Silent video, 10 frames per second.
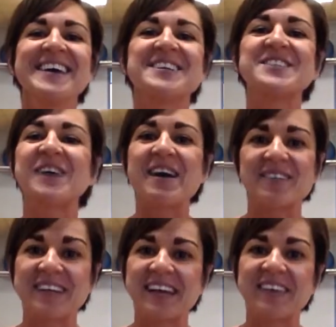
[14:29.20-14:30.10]
So
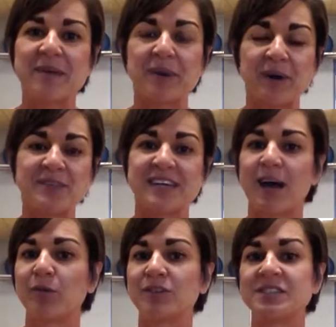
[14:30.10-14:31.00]
every day in that post, I
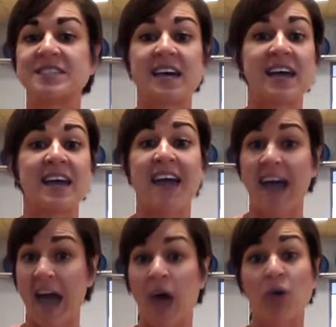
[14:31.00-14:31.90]
will just say,
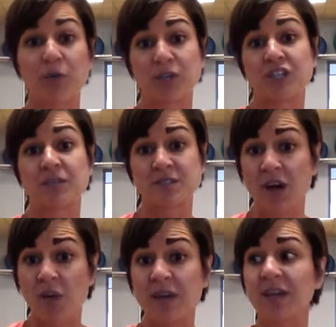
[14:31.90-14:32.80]
how are push-ups
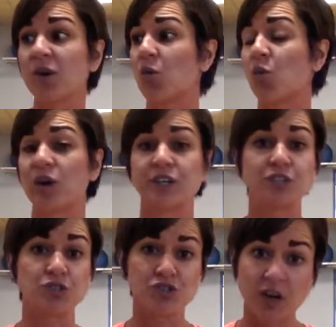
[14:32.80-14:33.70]
going? What are you
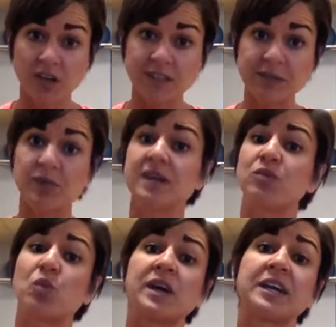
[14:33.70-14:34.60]
struggling with?
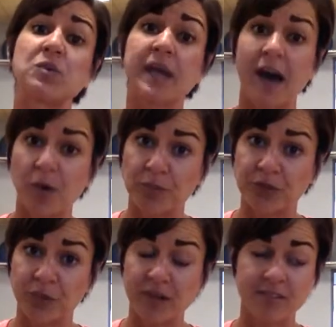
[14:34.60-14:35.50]
What can we help
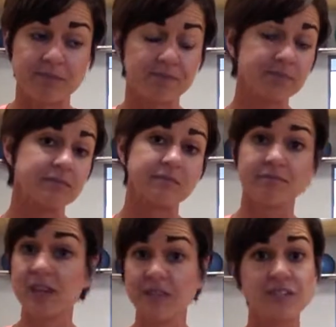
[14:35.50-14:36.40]
you with?
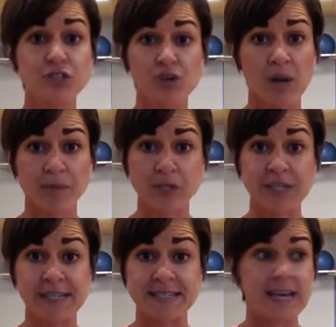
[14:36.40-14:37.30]
This is your
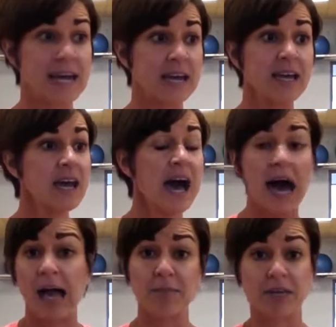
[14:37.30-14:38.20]
opportunity to say,
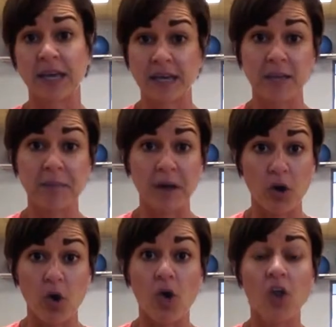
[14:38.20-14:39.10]
I'm kicking my
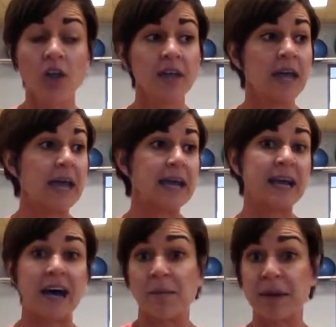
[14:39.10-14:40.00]
goal
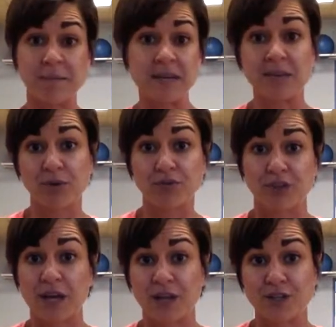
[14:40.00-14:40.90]
and I'm gonna meet it before
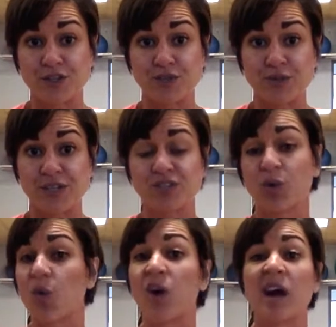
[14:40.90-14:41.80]
the end of the 2 weeks,
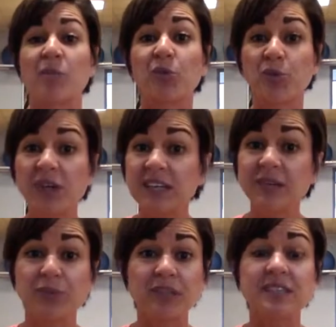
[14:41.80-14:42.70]
or I'm
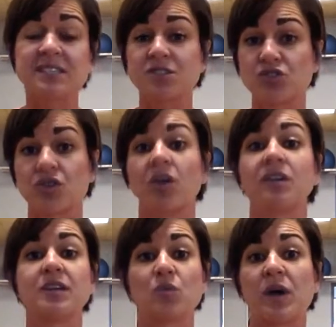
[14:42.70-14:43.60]
really still
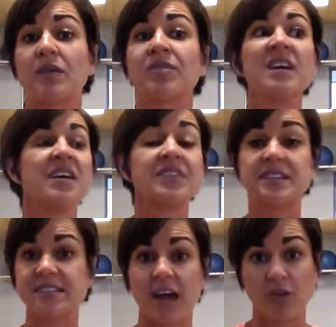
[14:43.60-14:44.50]
struggling with the
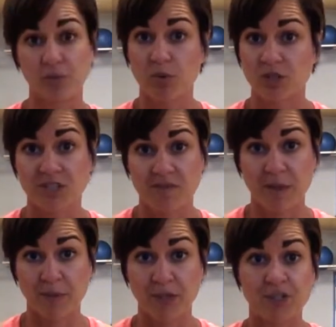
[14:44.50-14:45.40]
down portion of my
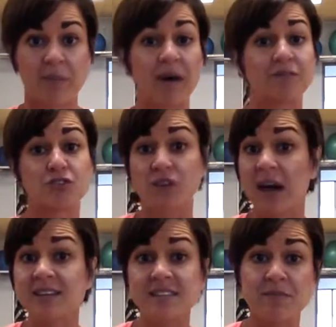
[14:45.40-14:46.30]
push-up. I've
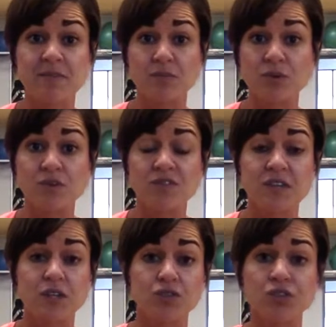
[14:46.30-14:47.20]
tried some of the moves that
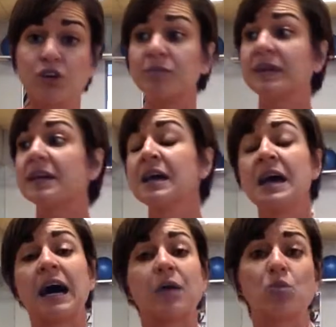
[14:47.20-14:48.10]
you showed me,
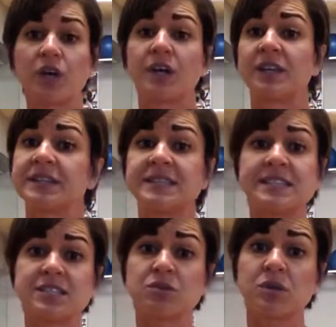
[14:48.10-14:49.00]
I'm working on the
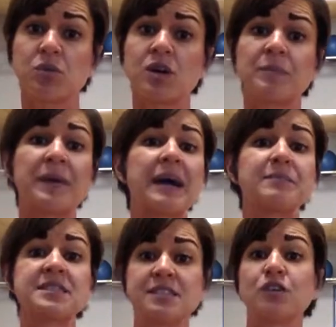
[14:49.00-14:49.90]
accessory work, but I'm
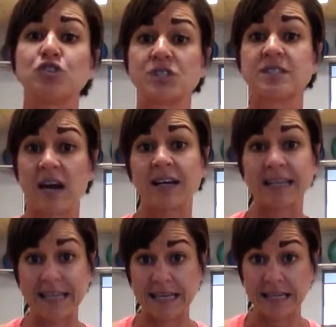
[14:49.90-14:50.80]
still just not
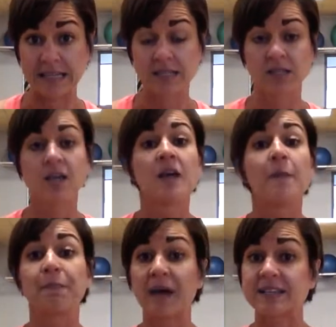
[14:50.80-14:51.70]
getting it.
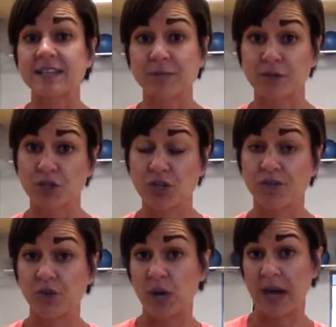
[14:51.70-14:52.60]
That's an opportunity
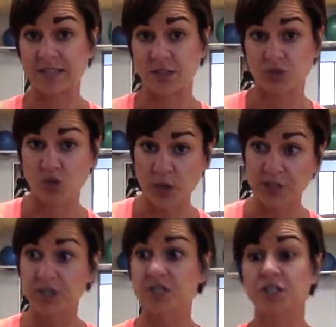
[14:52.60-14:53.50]
for you to ask those
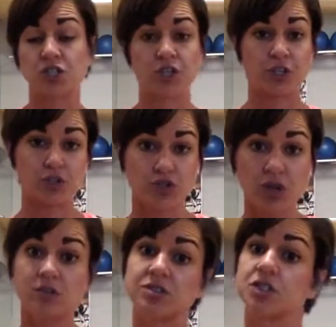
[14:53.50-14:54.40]
questions, to share your
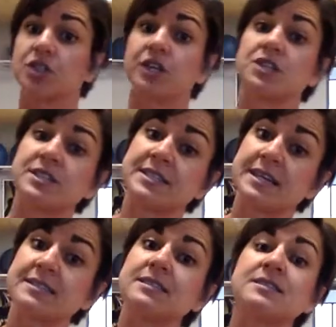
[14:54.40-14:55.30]
struggles, to share your
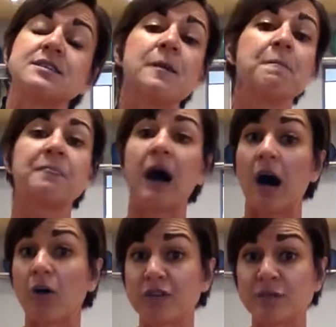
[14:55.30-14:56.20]
successes.
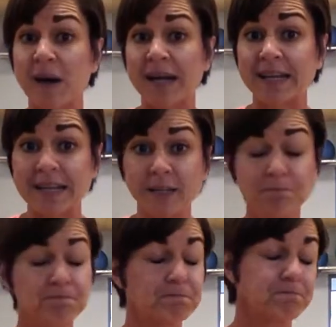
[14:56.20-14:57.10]
I'll respond
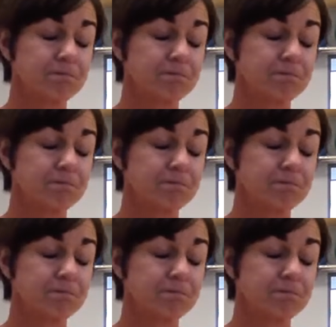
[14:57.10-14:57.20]
in